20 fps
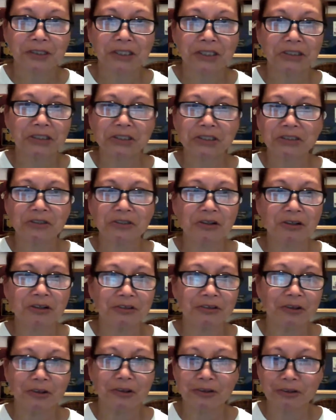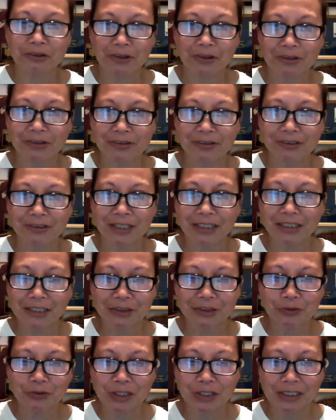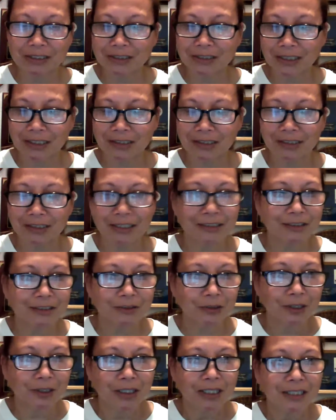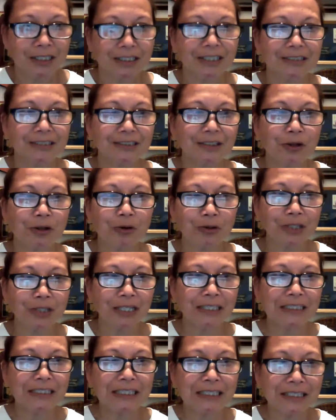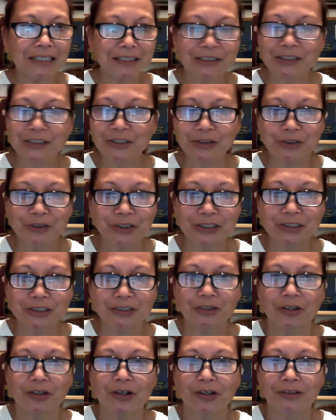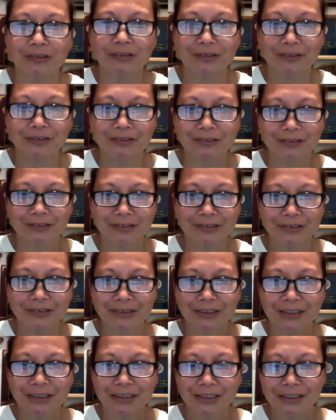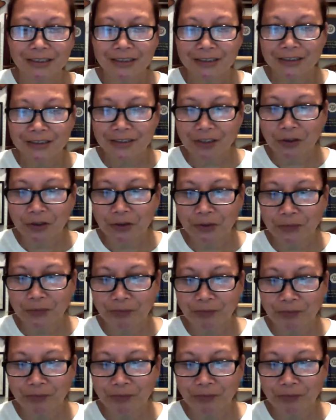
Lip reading: I just talk, talk, talk. And that's why he said that's the whole idea is you just talk. So